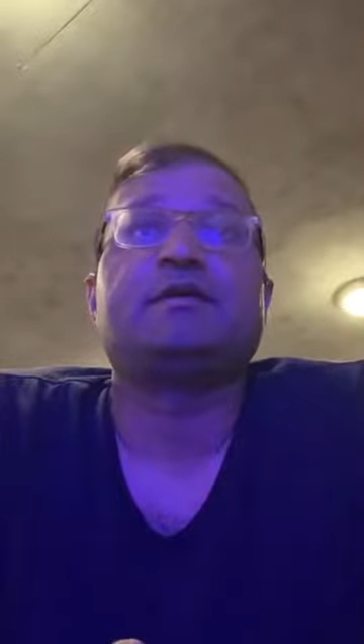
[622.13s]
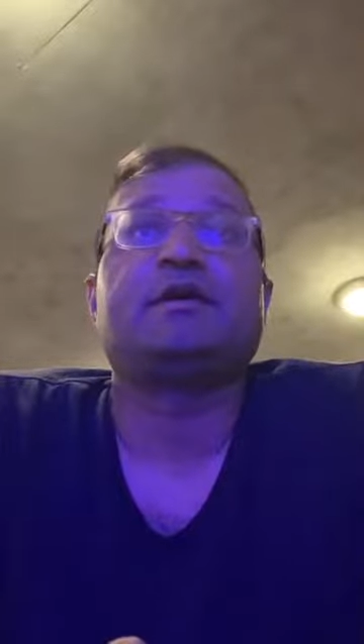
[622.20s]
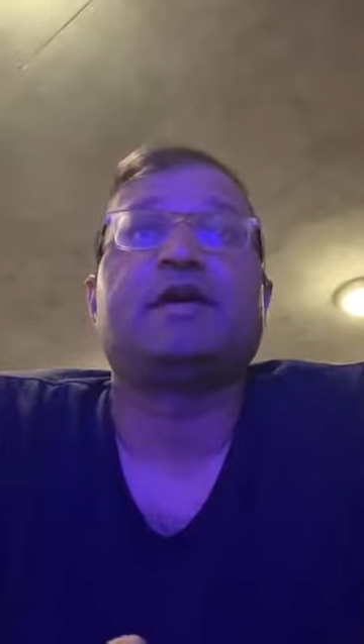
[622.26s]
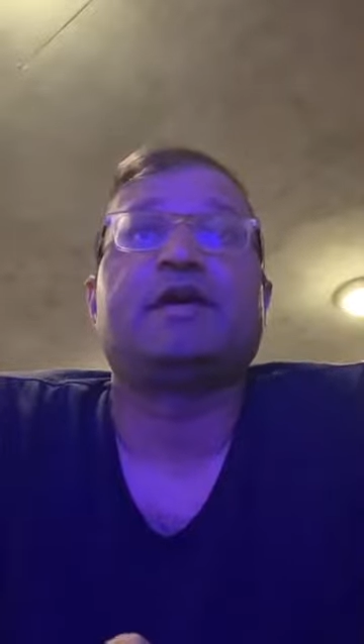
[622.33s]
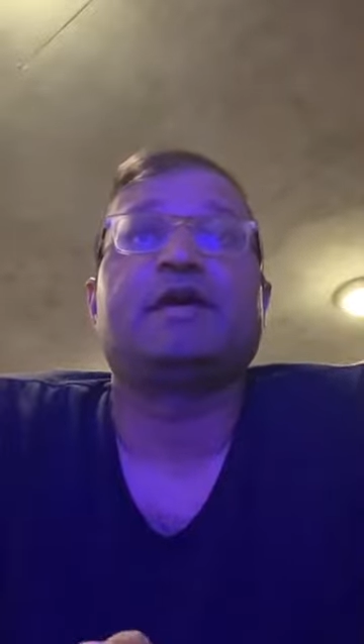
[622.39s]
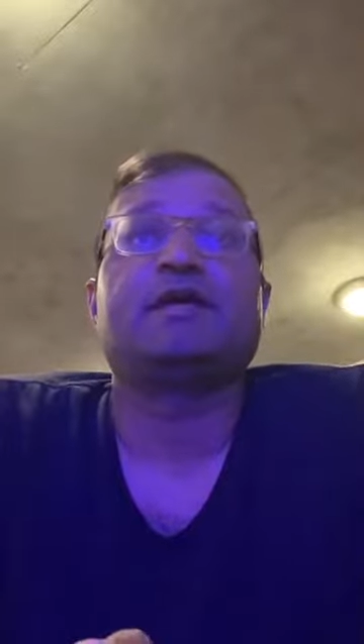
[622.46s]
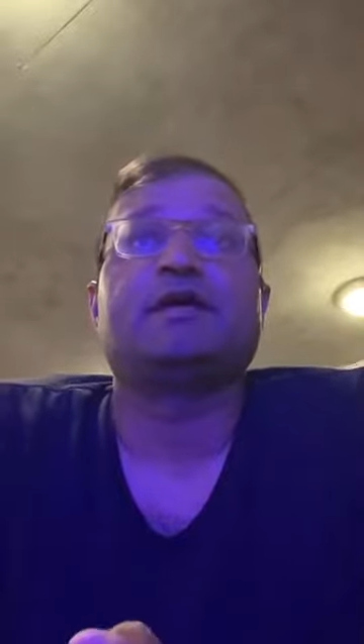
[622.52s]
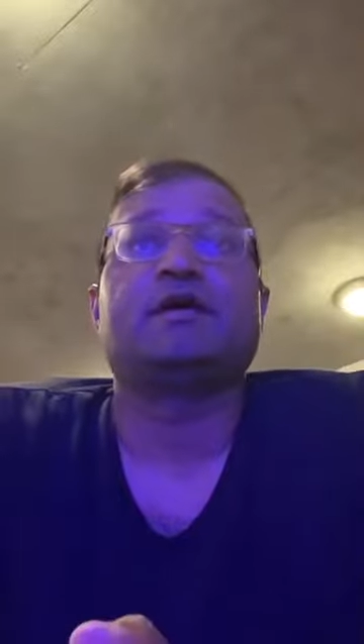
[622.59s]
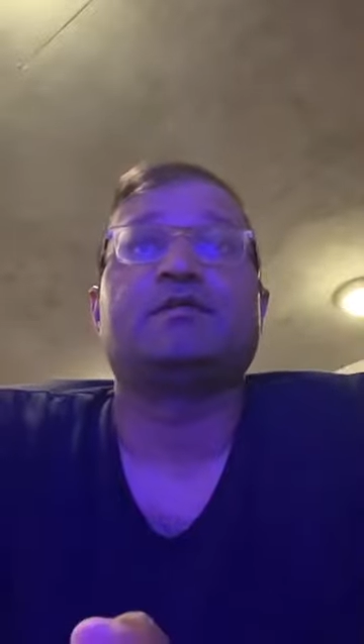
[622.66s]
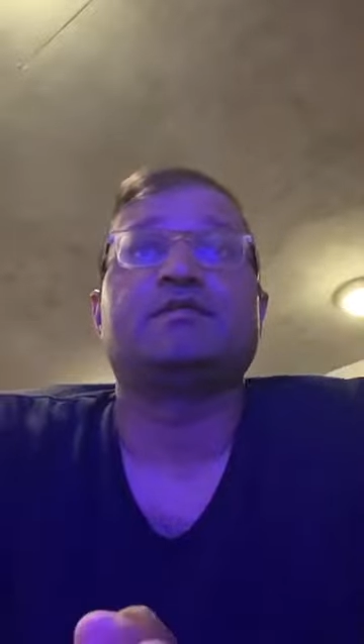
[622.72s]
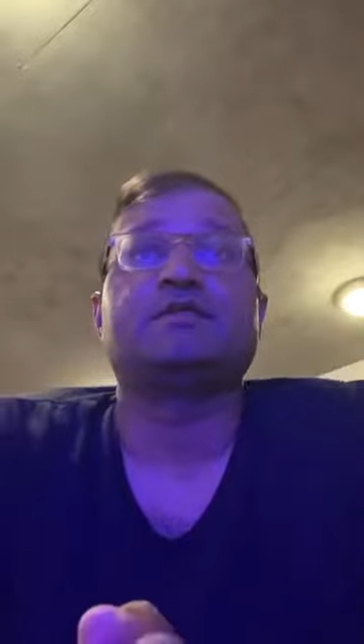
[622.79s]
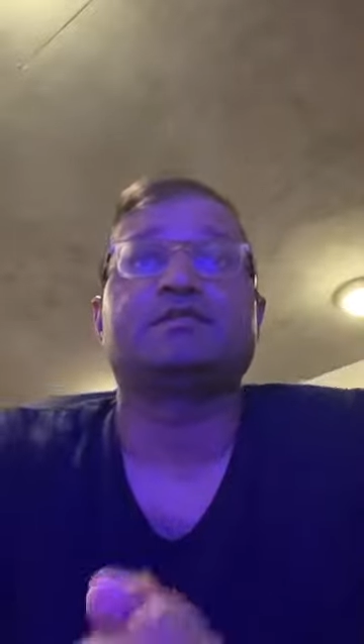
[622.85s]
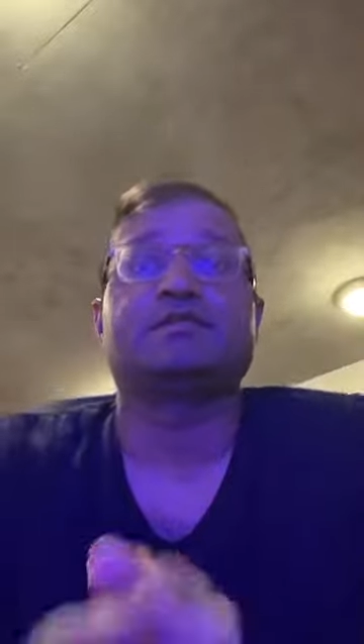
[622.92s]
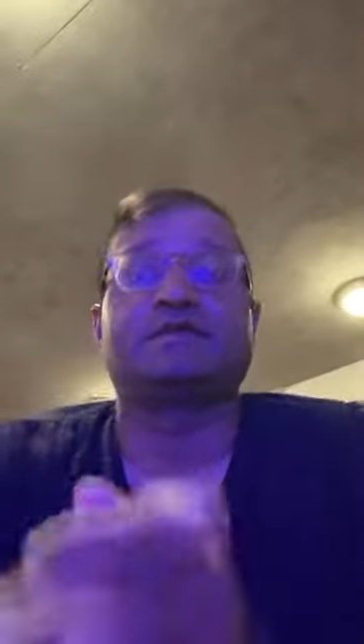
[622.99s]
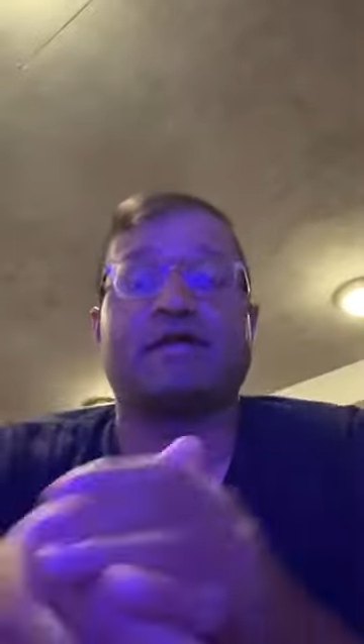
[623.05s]
And uh,
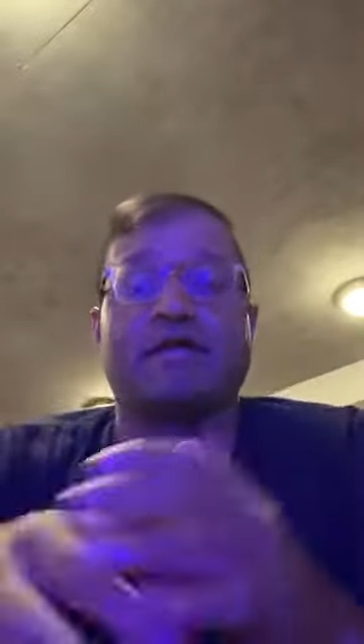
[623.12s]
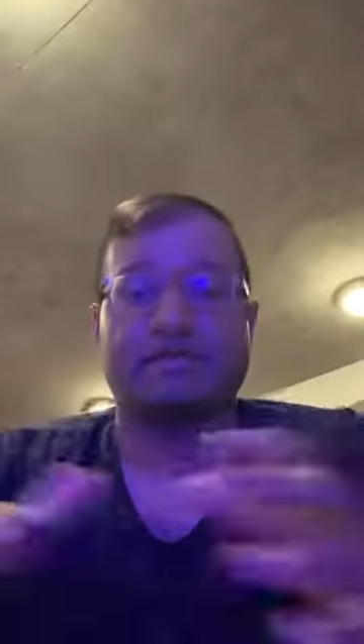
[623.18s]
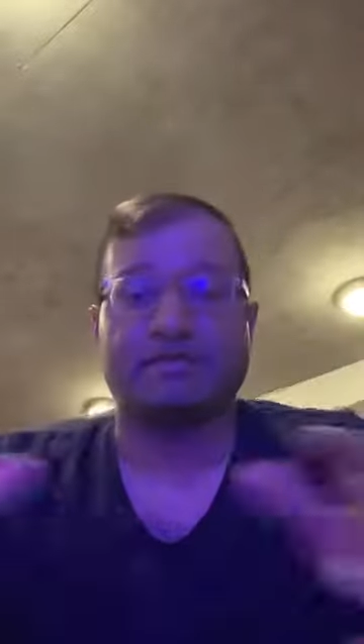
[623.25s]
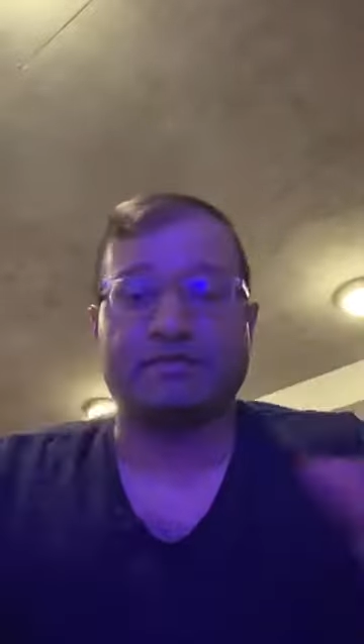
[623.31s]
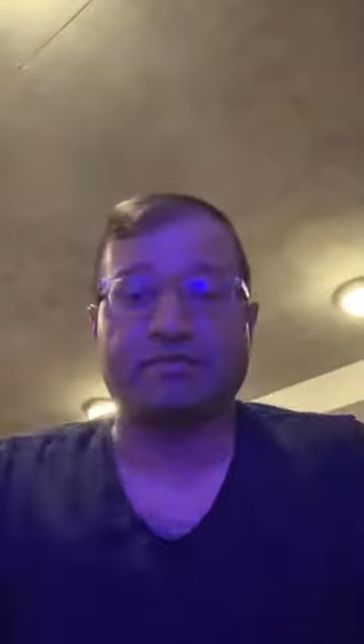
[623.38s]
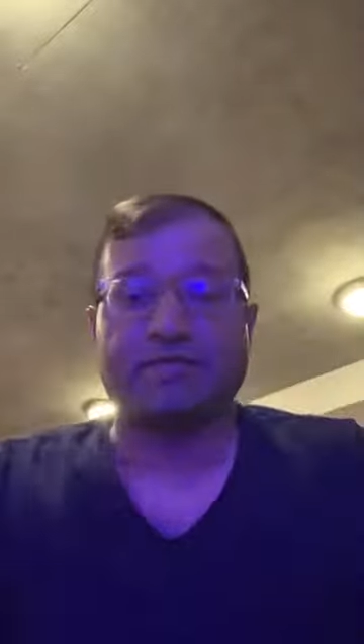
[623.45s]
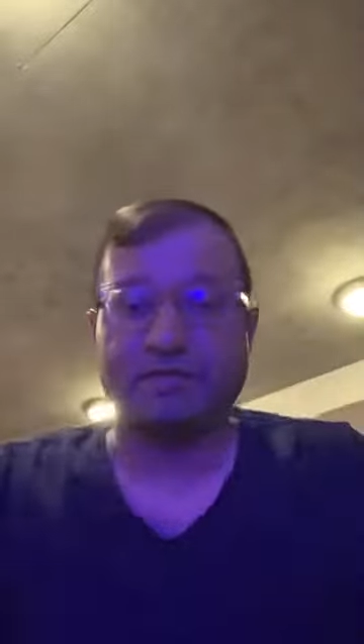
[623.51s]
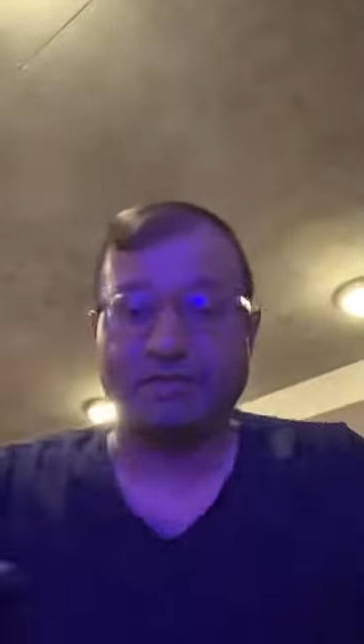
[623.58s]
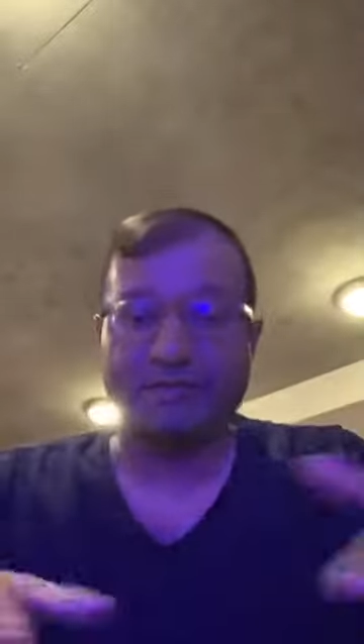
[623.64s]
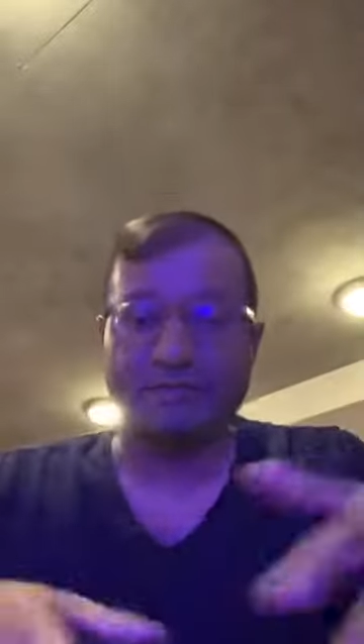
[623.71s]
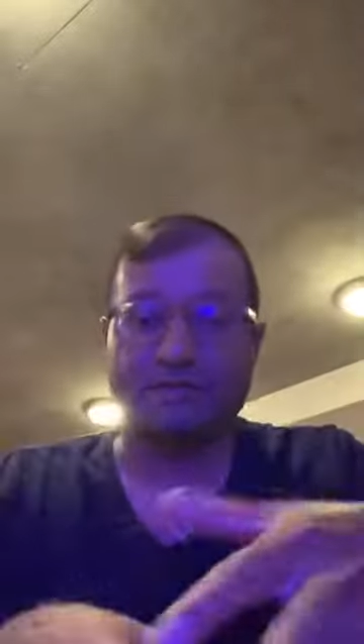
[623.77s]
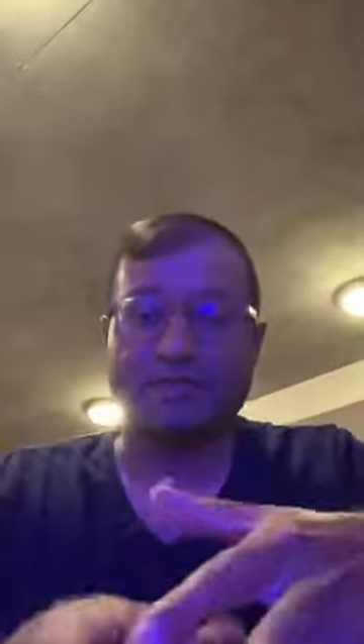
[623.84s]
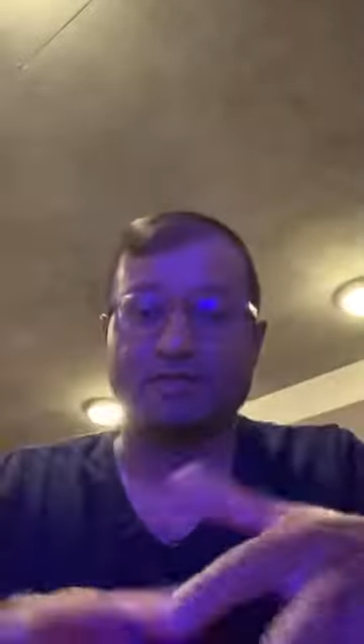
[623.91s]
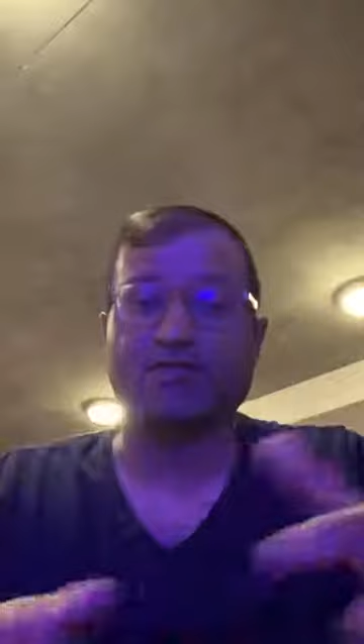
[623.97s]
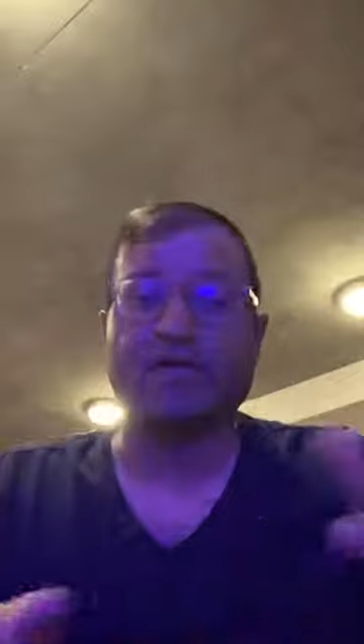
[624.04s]
this has to be a place
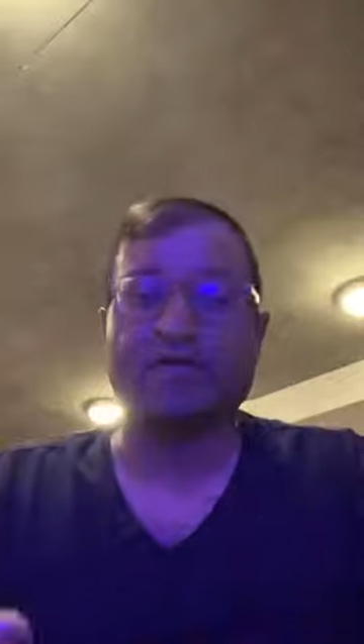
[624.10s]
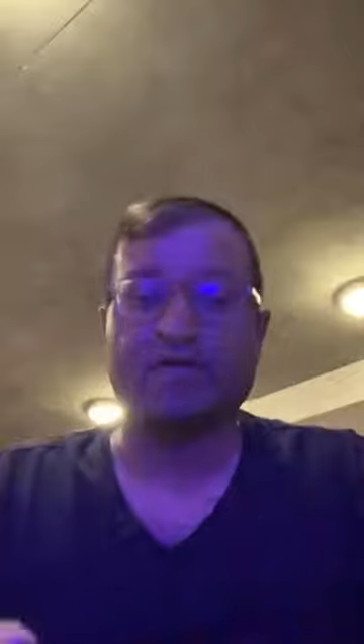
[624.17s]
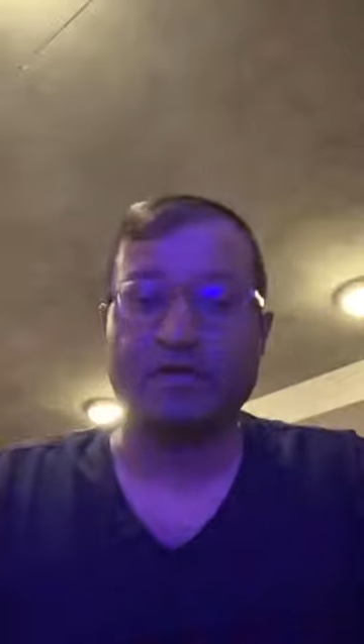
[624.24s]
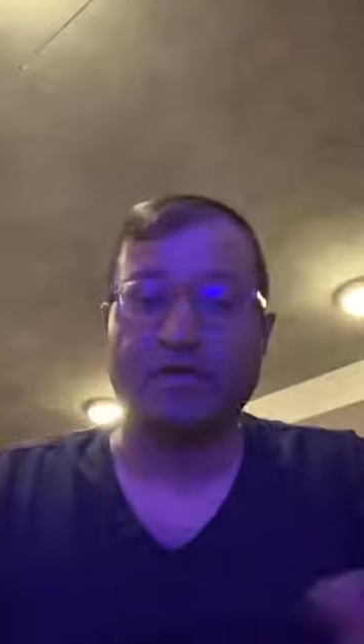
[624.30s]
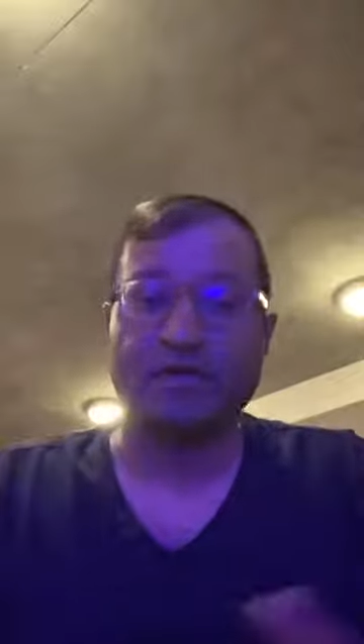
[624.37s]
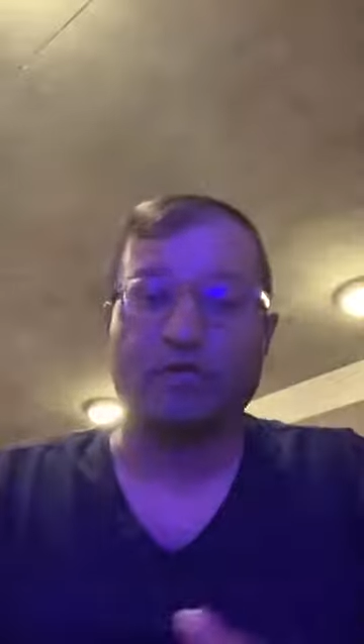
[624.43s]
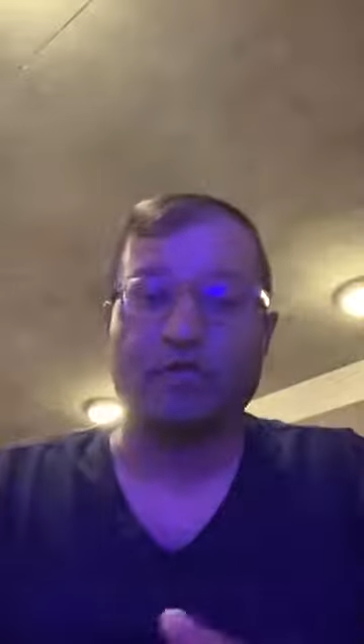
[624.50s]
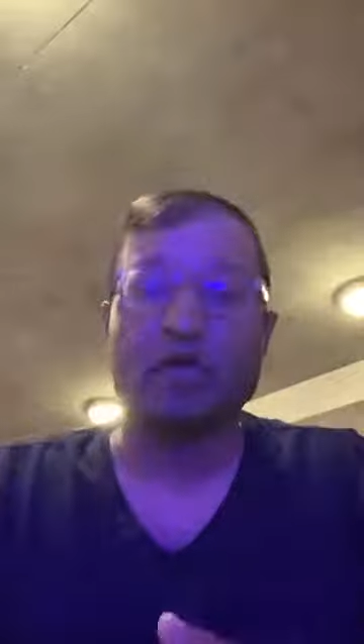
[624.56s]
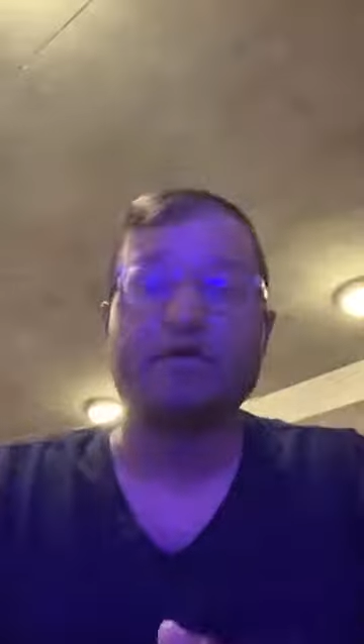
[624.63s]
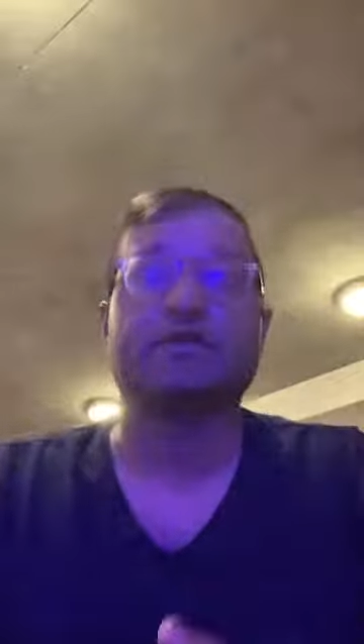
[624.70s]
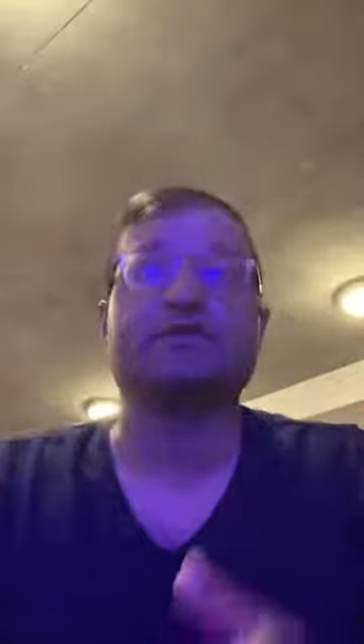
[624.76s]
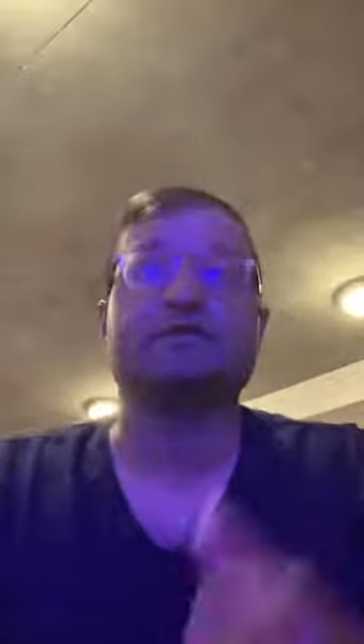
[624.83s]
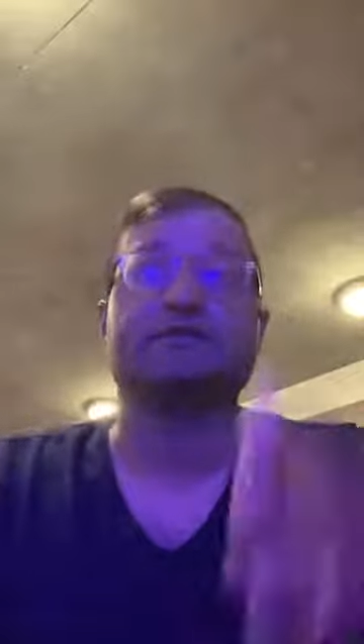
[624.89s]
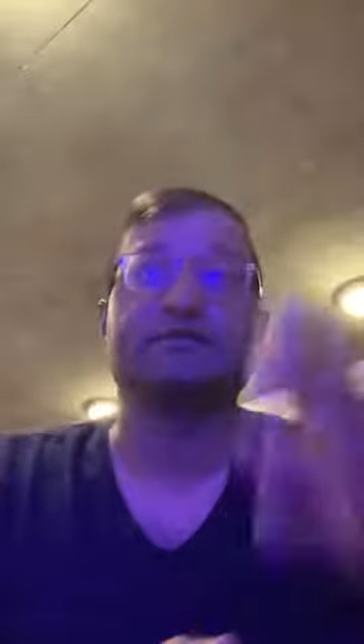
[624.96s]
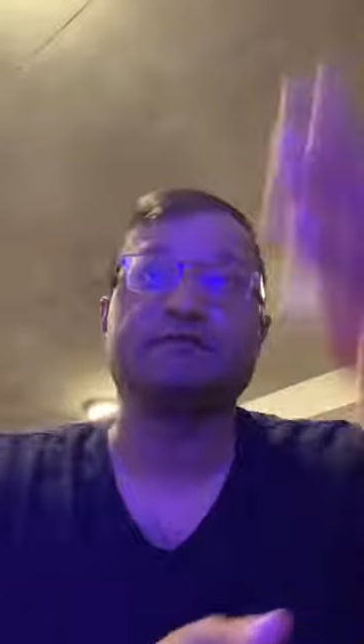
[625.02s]
that's surrounded by
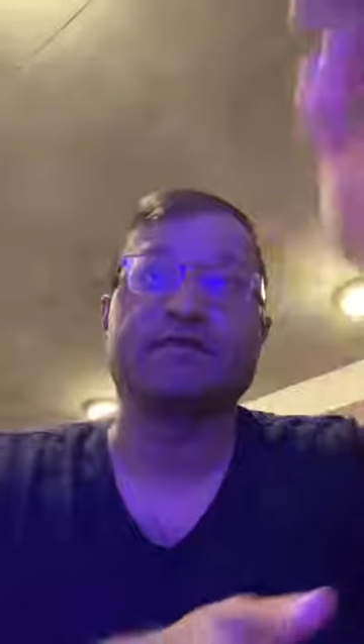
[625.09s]
water,